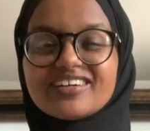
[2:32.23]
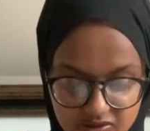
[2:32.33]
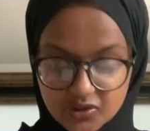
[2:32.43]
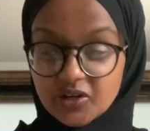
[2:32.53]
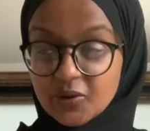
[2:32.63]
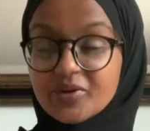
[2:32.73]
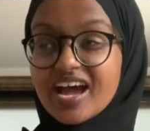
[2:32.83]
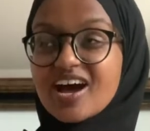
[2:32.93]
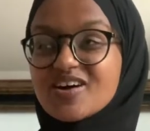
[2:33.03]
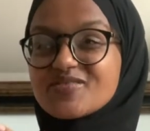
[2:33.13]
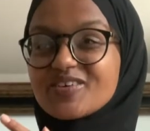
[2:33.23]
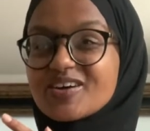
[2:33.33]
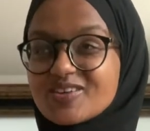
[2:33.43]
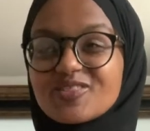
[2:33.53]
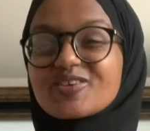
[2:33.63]
So here we have
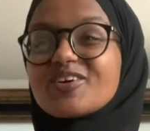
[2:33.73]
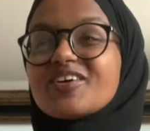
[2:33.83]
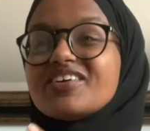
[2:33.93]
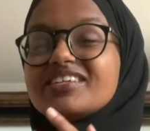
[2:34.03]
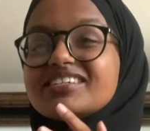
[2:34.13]
another